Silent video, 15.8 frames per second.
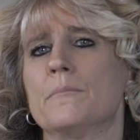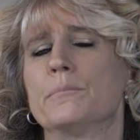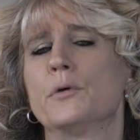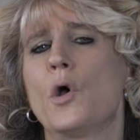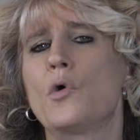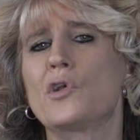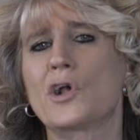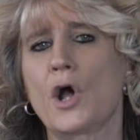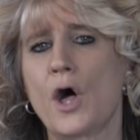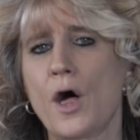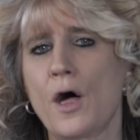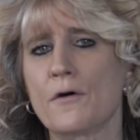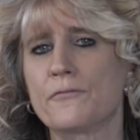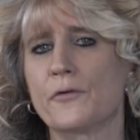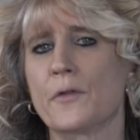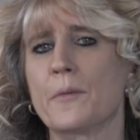
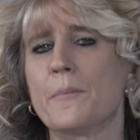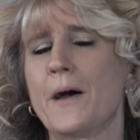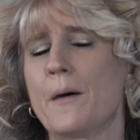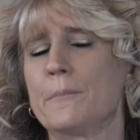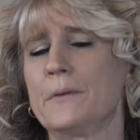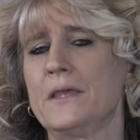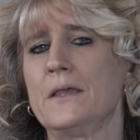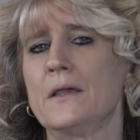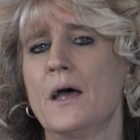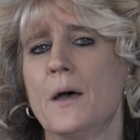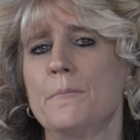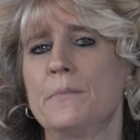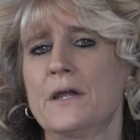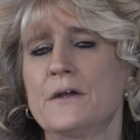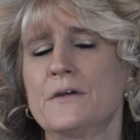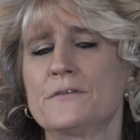protocol for the puppy
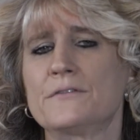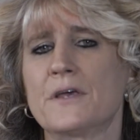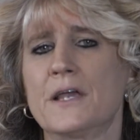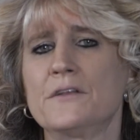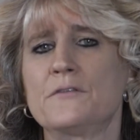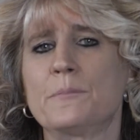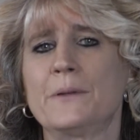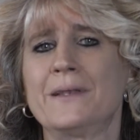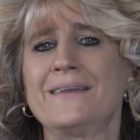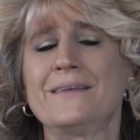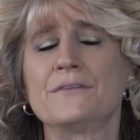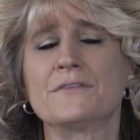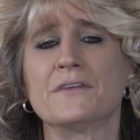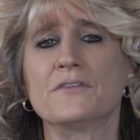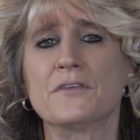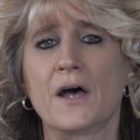parasites, but it
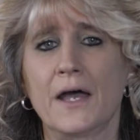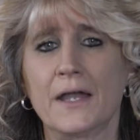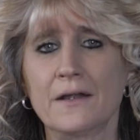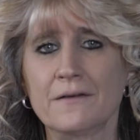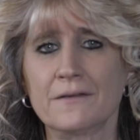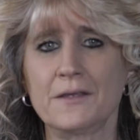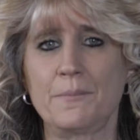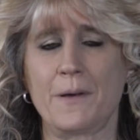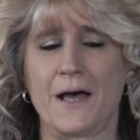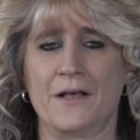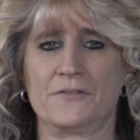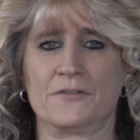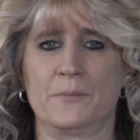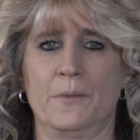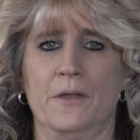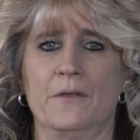is entirely
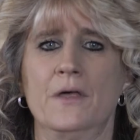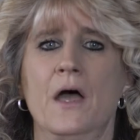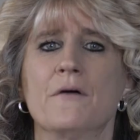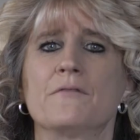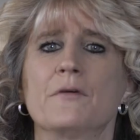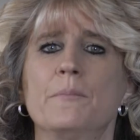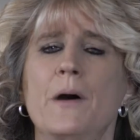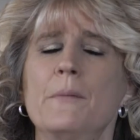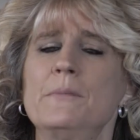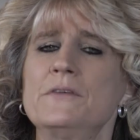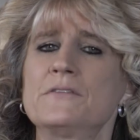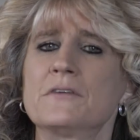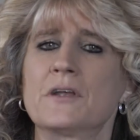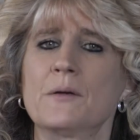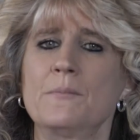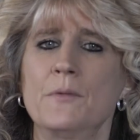possible for puppies
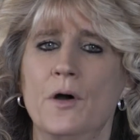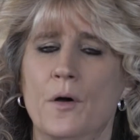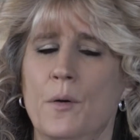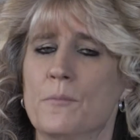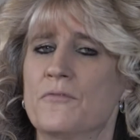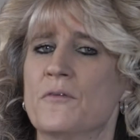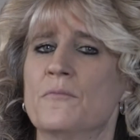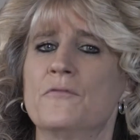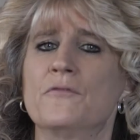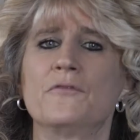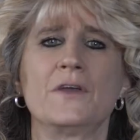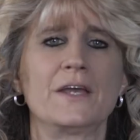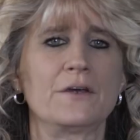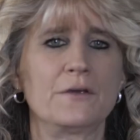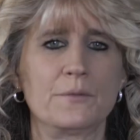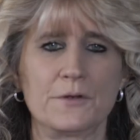to come home from
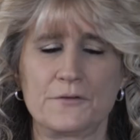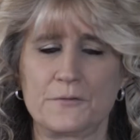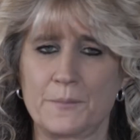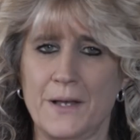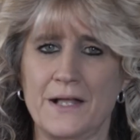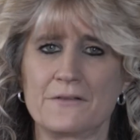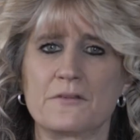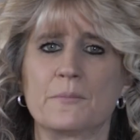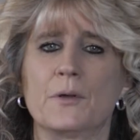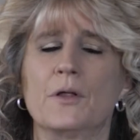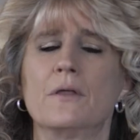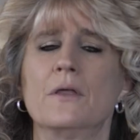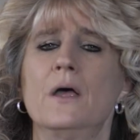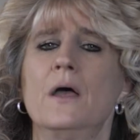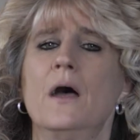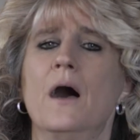very
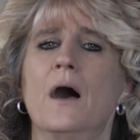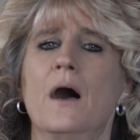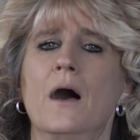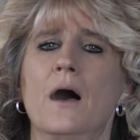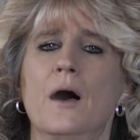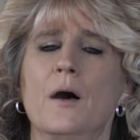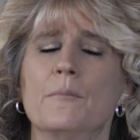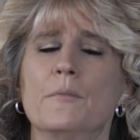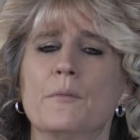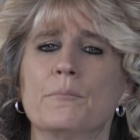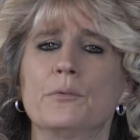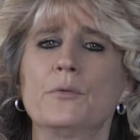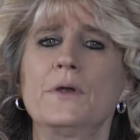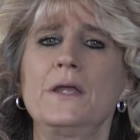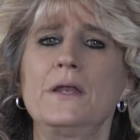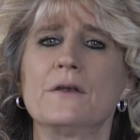responsible
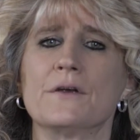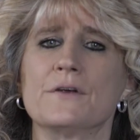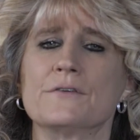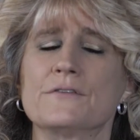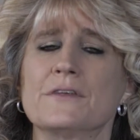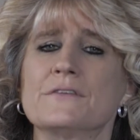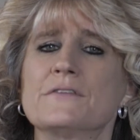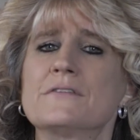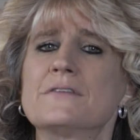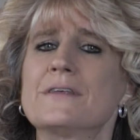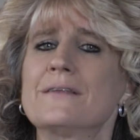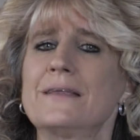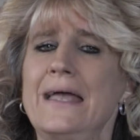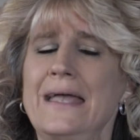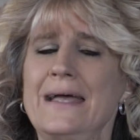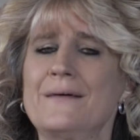breeders and
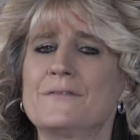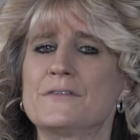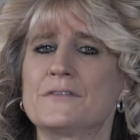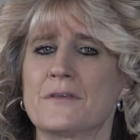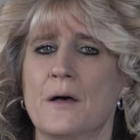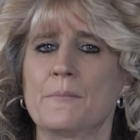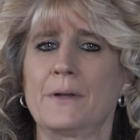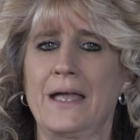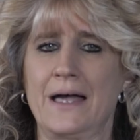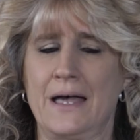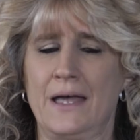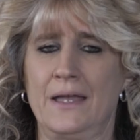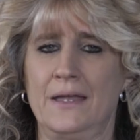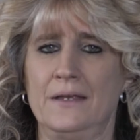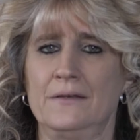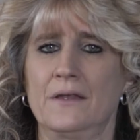still have some
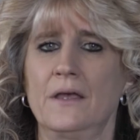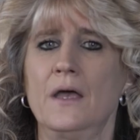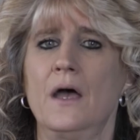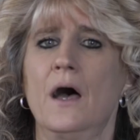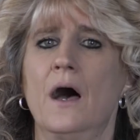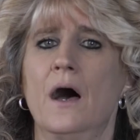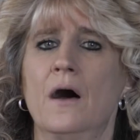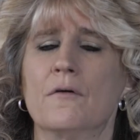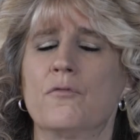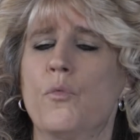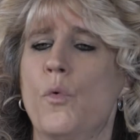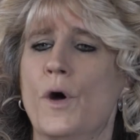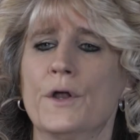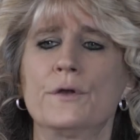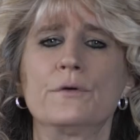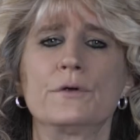kind of
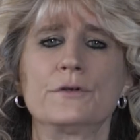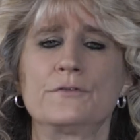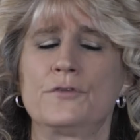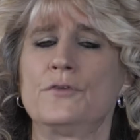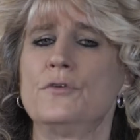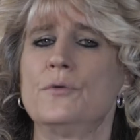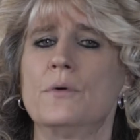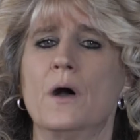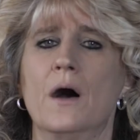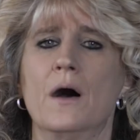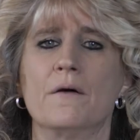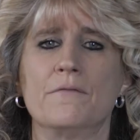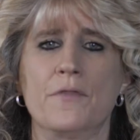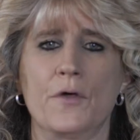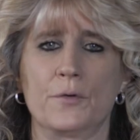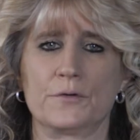1 or 2
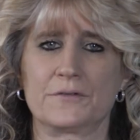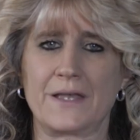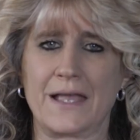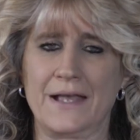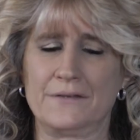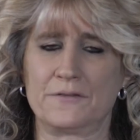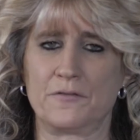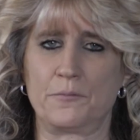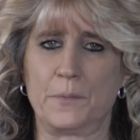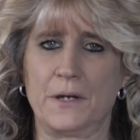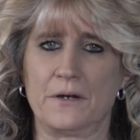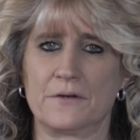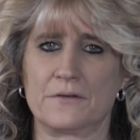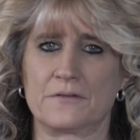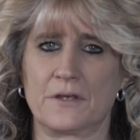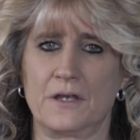of those kinds of
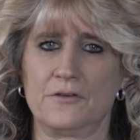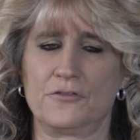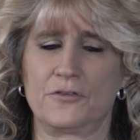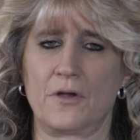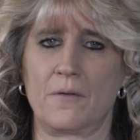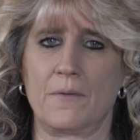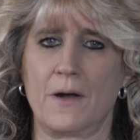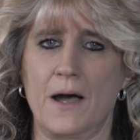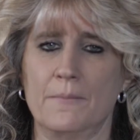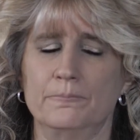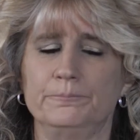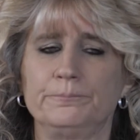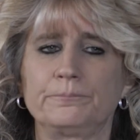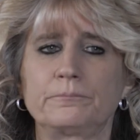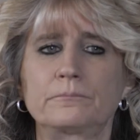parasites show up.